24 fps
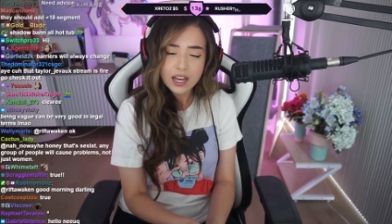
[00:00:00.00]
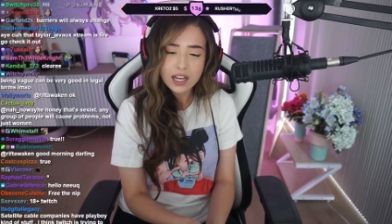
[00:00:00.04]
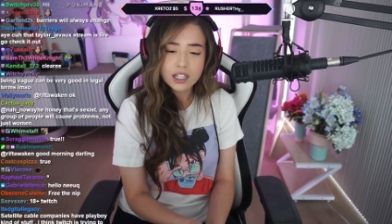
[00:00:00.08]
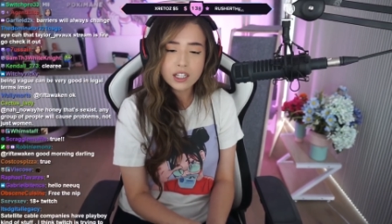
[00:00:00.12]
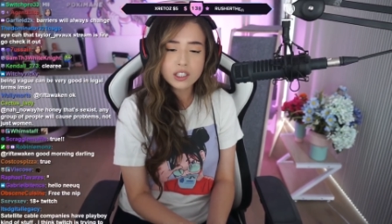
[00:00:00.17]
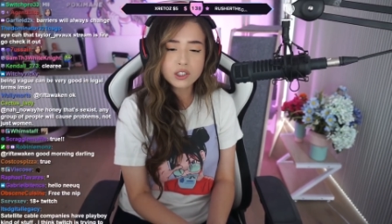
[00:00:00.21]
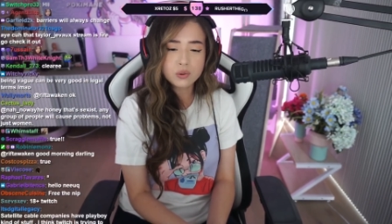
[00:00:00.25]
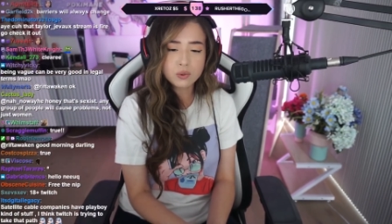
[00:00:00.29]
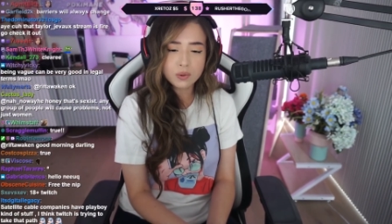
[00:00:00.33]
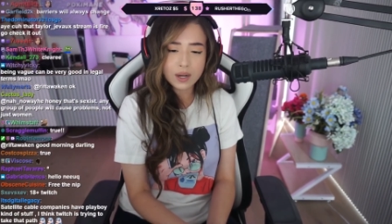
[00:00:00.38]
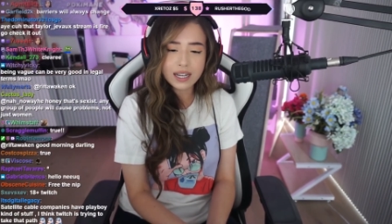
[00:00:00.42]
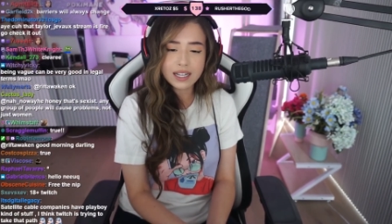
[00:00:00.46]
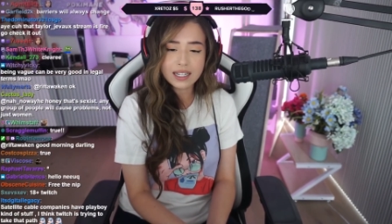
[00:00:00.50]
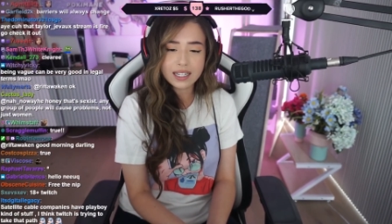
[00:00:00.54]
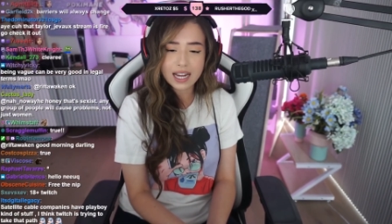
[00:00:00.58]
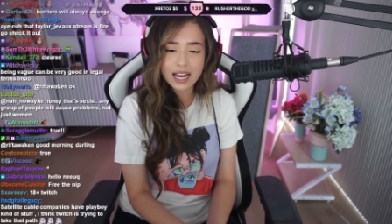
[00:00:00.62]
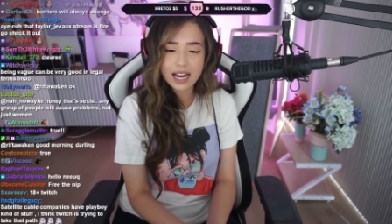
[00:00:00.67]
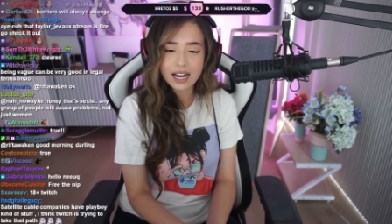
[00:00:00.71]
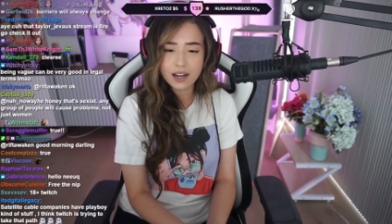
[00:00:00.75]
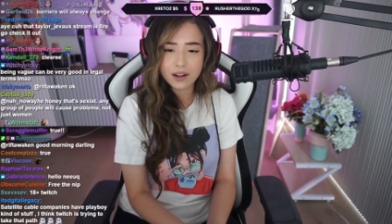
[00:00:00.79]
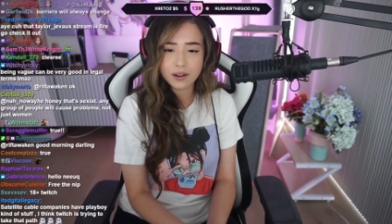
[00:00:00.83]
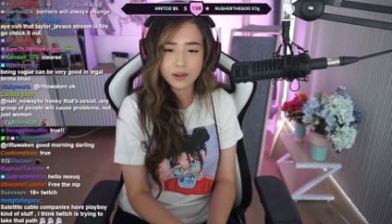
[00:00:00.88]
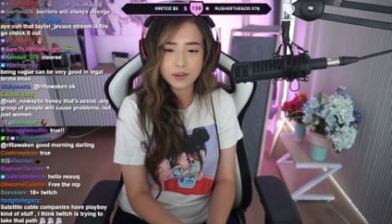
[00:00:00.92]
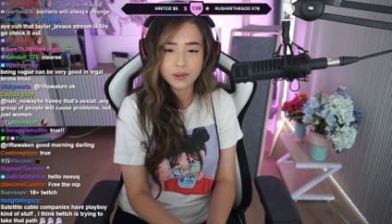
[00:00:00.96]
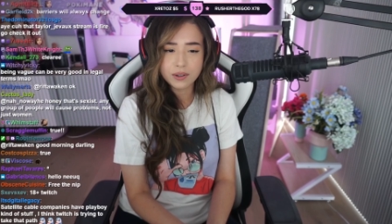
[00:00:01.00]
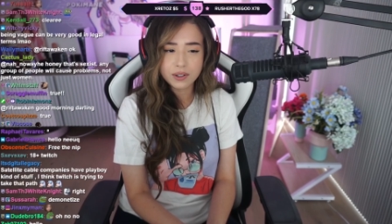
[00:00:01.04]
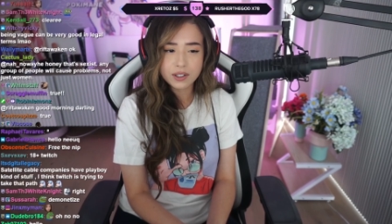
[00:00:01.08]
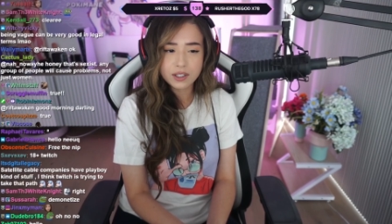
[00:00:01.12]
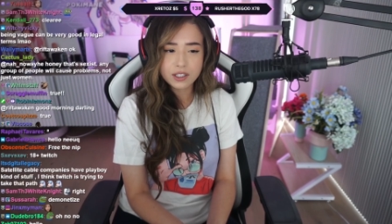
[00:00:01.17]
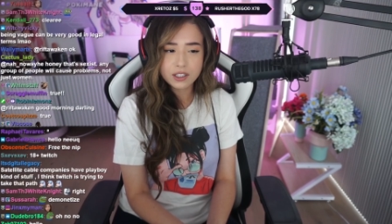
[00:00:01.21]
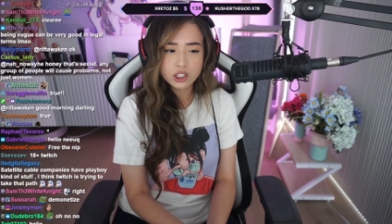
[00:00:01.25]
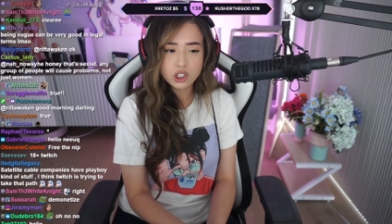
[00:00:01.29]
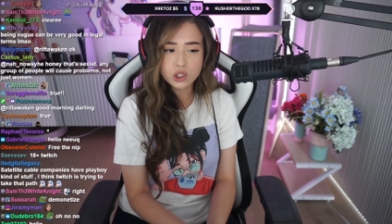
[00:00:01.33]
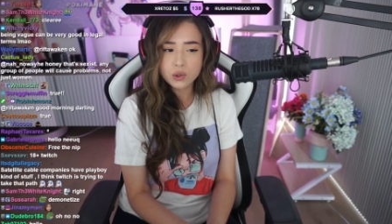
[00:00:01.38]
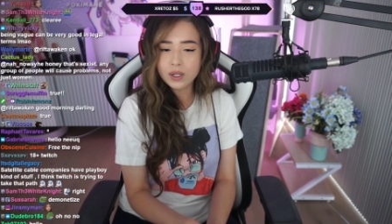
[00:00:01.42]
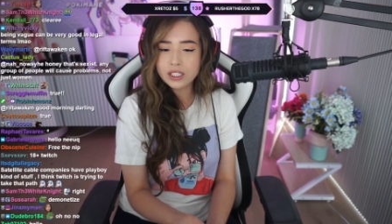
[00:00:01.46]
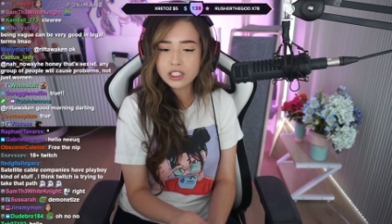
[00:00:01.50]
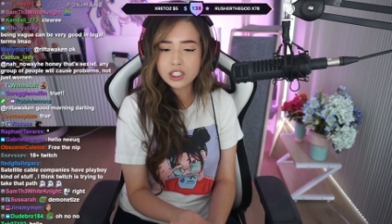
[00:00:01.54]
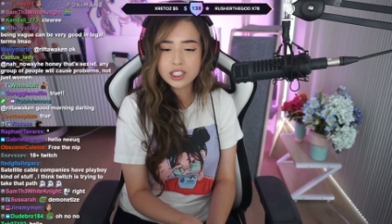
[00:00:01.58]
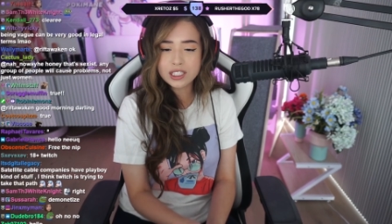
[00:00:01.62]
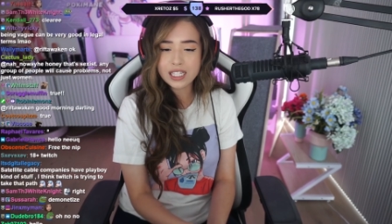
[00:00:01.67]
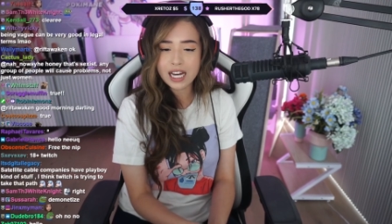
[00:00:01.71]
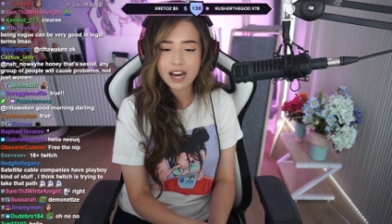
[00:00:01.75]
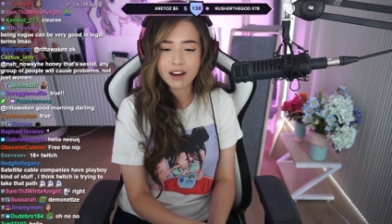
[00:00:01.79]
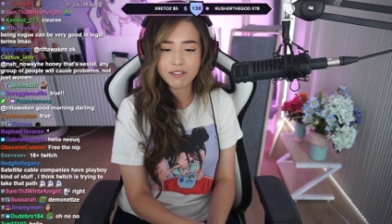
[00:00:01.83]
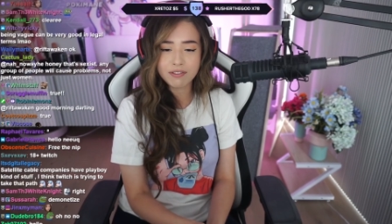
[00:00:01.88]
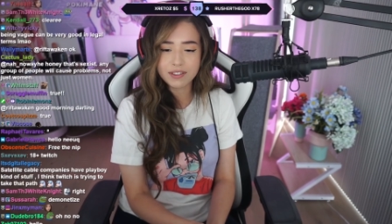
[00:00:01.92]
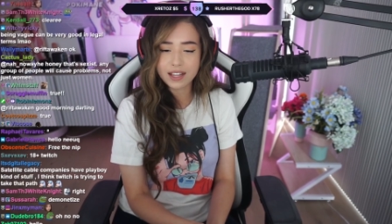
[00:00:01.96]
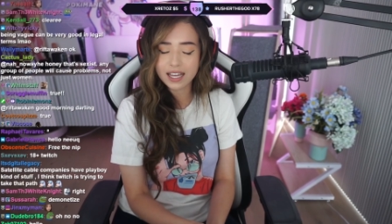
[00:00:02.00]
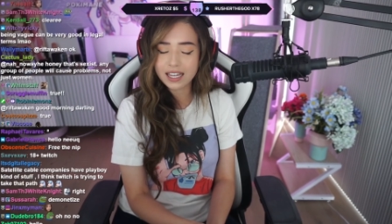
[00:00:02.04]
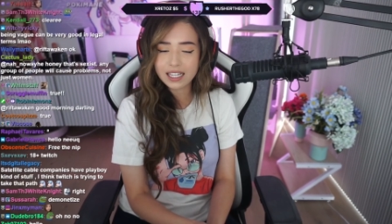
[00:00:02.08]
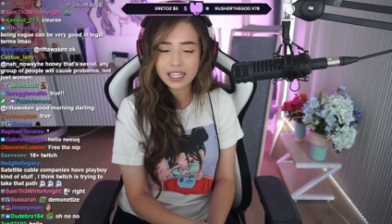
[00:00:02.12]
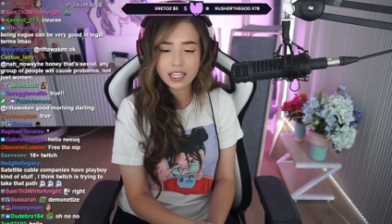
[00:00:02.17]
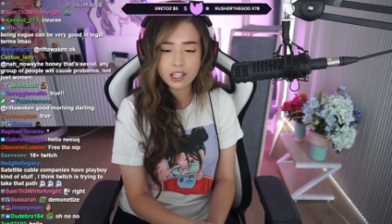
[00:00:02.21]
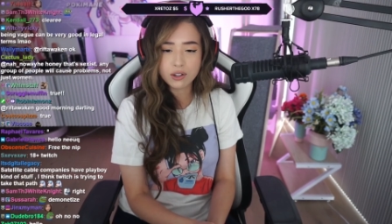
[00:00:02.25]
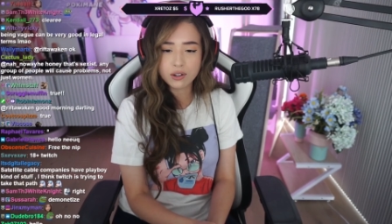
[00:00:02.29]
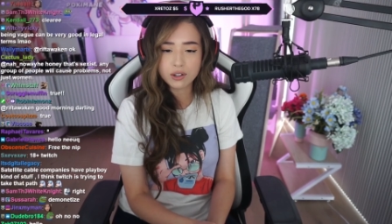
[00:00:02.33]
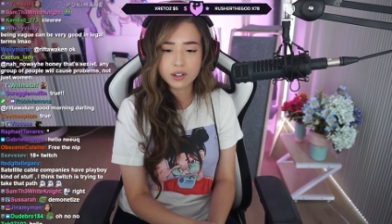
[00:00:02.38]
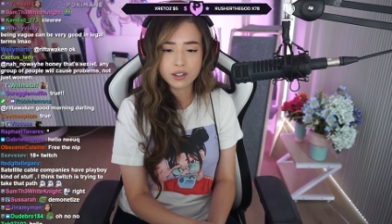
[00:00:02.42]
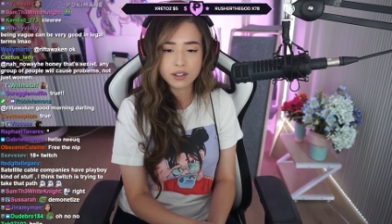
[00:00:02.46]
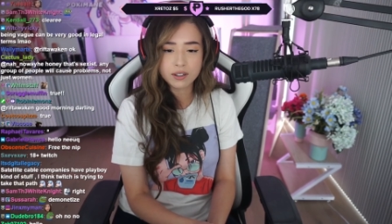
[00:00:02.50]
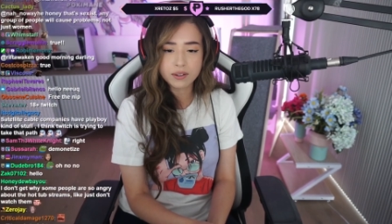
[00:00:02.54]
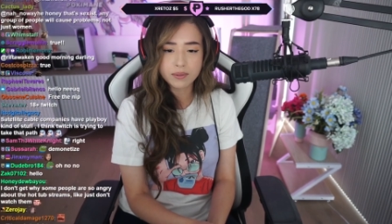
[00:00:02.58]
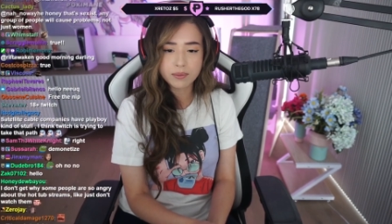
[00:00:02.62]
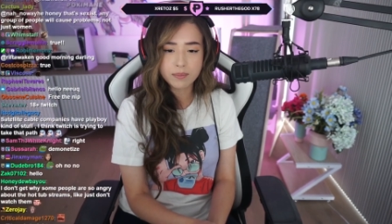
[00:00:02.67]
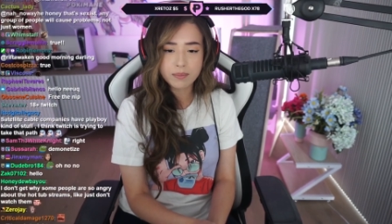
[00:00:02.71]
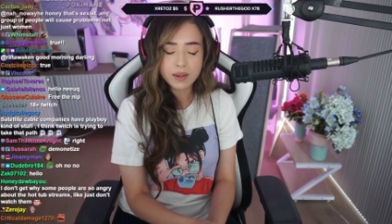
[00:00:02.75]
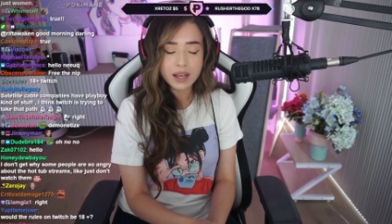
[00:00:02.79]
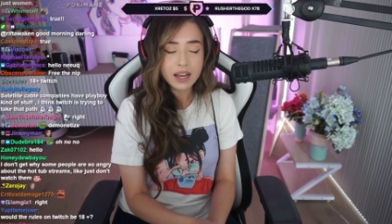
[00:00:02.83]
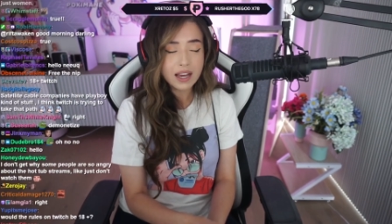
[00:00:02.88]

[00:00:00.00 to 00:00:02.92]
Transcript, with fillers: Because right now, Twitch staff, they either